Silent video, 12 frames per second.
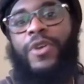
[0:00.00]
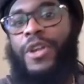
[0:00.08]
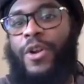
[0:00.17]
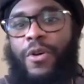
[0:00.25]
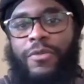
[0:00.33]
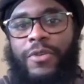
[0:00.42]

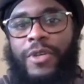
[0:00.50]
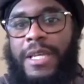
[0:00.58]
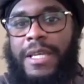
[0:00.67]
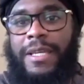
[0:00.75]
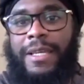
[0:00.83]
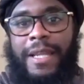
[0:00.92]
and over
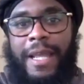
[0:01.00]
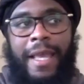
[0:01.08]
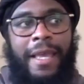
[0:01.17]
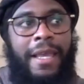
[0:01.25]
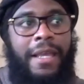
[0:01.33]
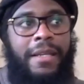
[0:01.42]
again
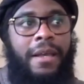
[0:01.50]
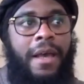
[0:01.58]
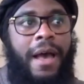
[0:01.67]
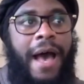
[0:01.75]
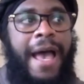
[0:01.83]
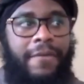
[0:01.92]
and
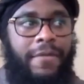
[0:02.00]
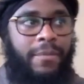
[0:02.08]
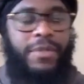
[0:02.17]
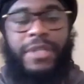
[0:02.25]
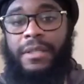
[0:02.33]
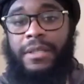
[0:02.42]
i haven't
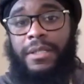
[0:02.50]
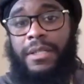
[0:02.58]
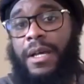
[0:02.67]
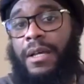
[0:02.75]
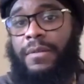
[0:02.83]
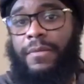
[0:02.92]
particularly
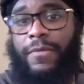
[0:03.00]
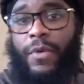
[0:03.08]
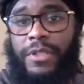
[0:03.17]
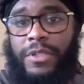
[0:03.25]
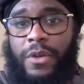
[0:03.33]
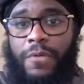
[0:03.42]
done
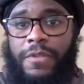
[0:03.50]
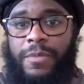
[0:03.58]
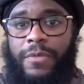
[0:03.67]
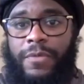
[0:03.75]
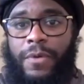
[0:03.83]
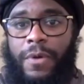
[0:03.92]
voiceovers
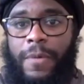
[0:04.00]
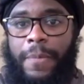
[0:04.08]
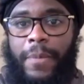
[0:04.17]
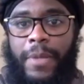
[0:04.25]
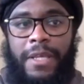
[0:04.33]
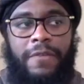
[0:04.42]
before
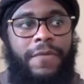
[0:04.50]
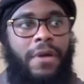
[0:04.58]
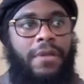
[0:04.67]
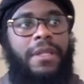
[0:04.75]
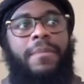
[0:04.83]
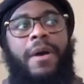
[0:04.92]
but he
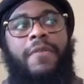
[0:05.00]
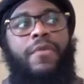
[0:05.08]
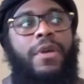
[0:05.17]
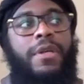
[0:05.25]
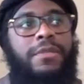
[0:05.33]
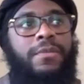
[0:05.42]
felt that my
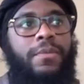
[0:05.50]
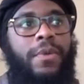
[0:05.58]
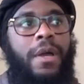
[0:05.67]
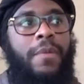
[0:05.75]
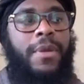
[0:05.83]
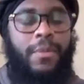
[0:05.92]
voice
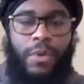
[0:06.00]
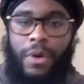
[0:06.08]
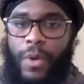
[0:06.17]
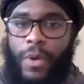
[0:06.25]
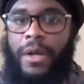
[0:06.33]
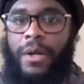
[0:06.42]
people were
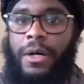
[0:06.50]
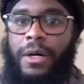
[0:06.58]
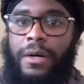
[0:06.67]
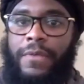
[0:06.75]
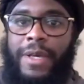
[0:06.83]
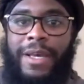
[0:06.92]
aware
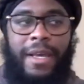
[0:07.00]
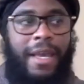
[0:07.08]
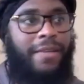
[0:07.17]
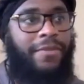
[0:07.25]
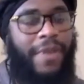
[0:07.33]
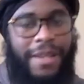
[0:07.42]
of
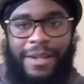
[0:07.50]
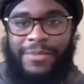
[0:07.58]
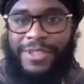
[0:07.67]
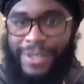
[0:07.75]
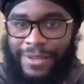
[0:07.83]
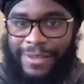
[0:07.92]
and the fact that i'm
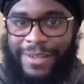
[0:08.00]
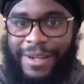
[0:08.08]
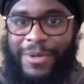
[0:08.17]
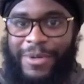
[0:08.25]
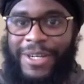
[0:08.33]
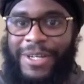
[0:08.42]
southern and
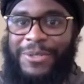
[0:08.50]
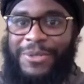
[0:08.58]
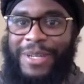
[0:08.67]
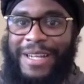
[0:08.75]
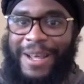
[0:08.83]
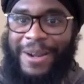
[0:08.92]
i'm
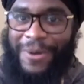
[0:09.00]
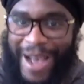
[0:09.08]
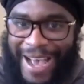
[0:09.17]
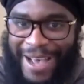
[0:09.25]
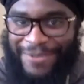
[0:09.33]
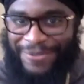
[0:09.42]
country and i don't
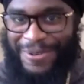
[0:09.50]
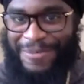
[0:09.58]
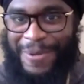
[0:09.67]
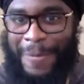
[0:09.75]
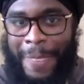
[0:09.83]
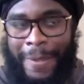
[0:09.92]
hide from
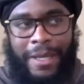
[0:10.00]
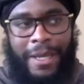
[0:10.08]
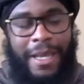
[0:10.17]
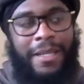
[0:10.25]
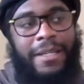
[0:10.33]
it and